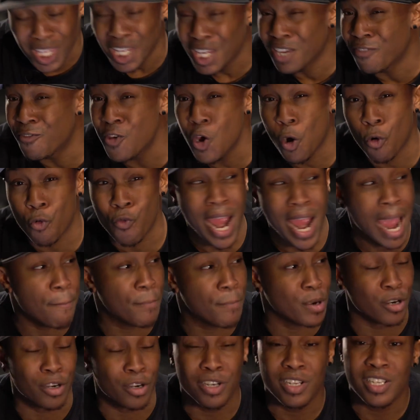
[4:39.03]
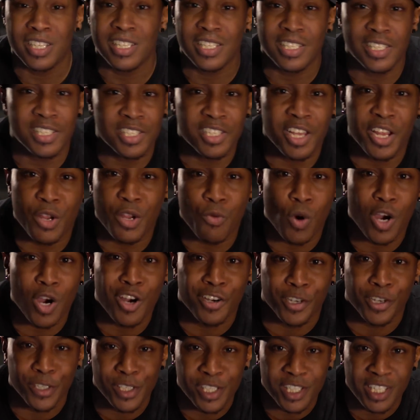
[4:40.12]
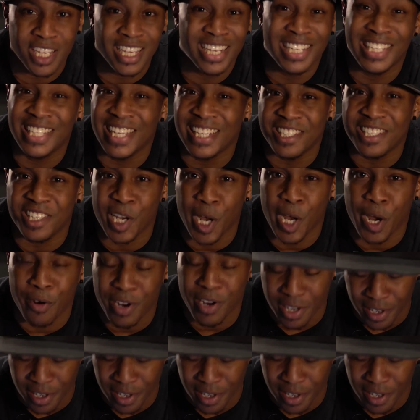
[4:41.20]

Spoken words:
If you're a rapper, study words, get a dictionary.